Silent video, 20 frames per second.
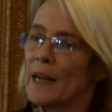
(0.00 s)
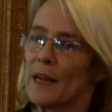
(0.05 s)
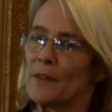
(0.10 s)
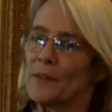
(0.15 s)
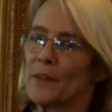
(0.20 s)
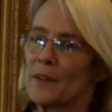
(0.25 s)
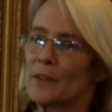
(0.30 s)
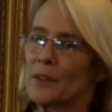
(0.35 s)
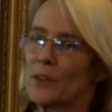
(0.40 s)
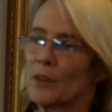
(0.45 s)

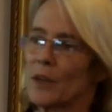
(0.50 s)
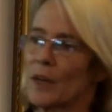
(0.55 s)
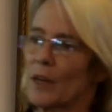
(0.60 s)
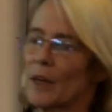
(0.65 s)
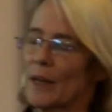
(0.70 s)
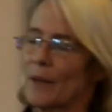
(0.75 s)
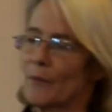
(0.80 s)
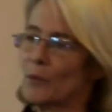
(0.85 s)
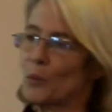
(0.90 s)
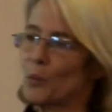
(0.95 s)
And then there are
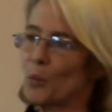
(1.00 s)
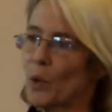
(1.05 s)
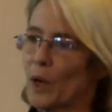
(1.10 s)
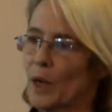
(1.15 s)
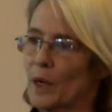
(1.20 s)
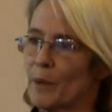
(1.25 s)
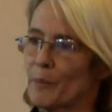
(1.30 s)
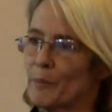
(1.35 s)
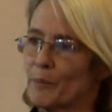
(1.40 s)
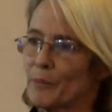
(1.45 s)

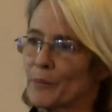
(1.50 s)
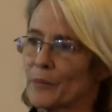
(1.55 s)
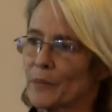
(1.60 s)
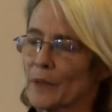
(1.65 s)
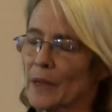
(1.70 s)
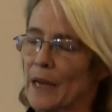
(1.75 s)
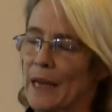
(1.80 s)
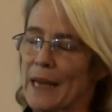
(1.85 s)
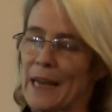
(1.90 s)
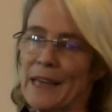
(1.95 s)

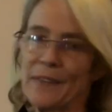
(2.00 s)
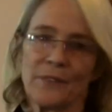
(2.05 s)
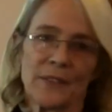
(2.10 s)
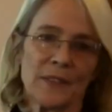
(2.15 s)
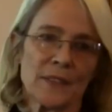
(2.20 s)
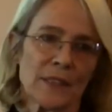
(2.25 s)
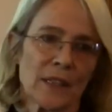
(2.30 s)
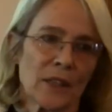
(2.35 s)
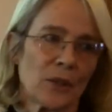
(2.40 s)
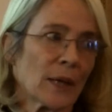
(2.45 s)

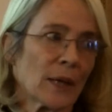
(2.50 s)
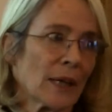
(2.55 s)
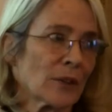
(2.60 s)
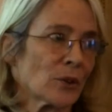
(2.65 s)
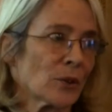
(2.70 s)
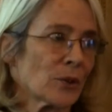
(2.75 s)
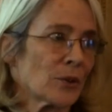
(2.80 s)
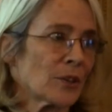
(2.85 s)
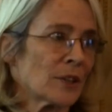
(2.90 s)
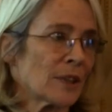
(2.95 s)
aphids
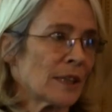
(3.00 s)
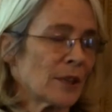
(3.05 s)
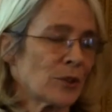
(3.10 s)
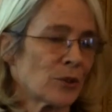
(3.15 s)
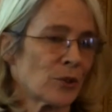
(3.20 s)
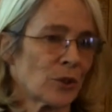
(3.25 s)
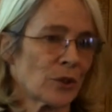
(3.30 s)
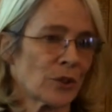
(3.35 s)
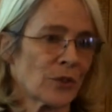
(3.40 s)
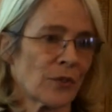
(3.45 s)
get on
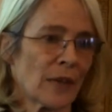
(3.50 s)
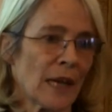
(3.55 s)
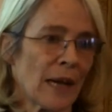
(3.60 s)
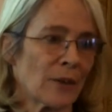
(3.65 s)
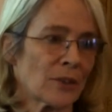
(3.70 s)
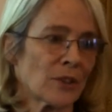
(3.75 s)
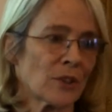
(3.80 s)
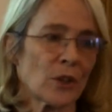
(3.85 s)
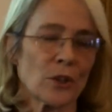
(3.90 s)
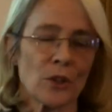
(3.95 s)
citrus
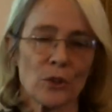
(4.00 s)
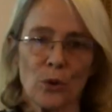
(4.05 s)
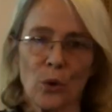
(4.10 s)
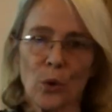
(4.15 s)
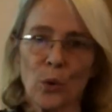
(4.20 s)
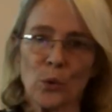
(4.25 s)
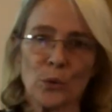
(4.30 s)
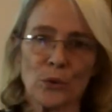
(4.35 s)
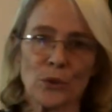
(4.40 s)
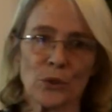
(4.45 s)
flowers. So there are
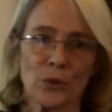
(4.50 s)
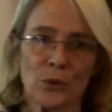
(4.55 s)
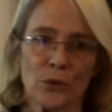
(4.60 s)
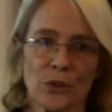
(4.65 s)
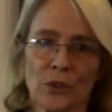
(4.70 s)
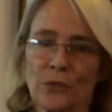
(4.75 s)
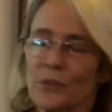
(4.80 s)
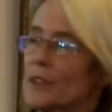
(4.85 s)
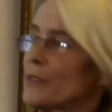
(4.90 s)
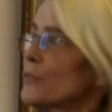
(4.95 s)
all
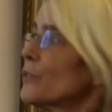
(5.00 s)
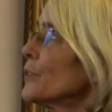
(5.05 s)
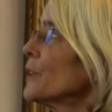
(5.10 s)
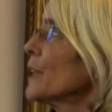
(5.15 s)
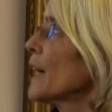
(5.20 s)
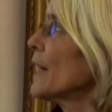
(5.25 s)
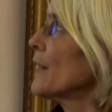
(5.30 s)
sorts of different